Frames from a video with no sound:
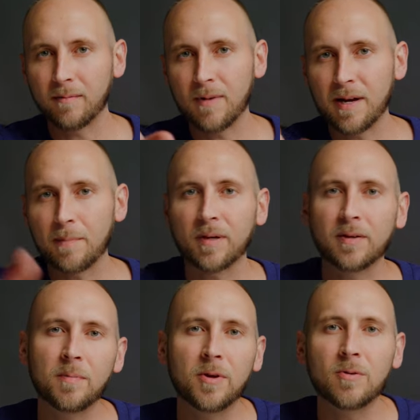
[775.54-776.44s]
Red Epic
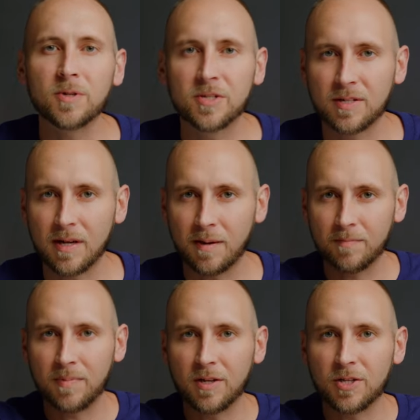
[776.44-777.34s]
W, which
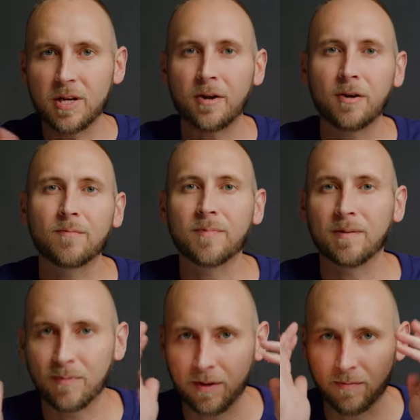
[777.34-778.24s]
I'm being shot on
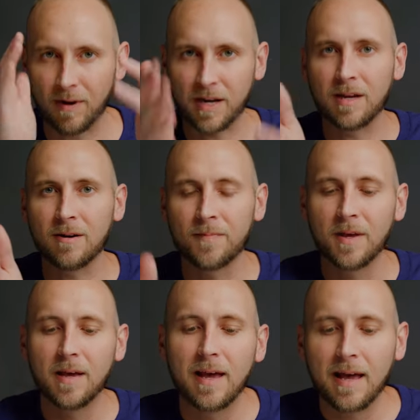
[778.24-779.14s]
right here.
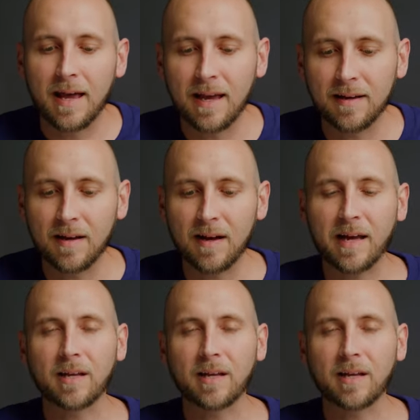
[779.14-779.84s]
And uh, I